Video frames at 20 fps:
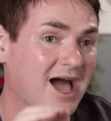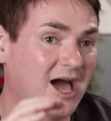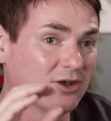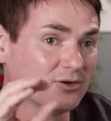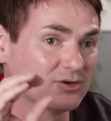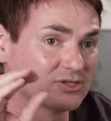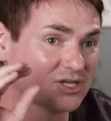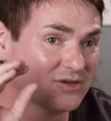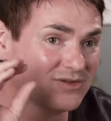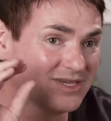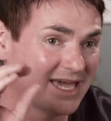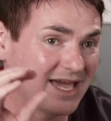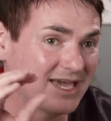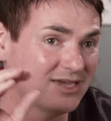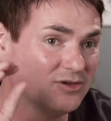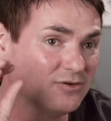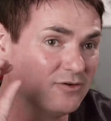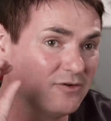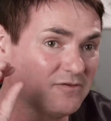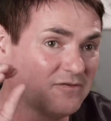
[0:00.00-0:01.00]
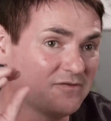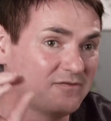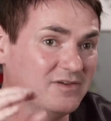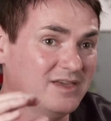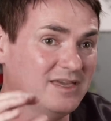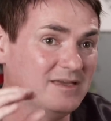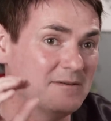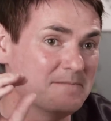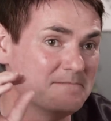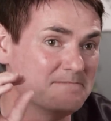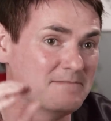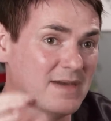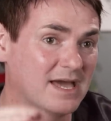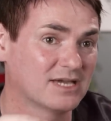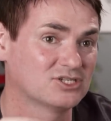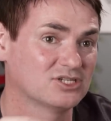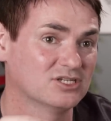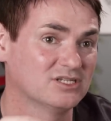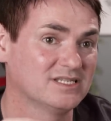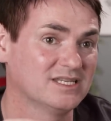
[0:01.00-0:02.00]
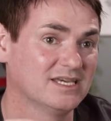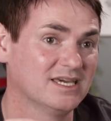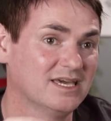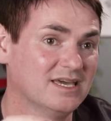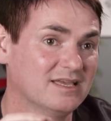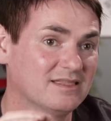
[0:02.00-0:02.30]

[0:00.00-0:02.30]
and also get your feet measured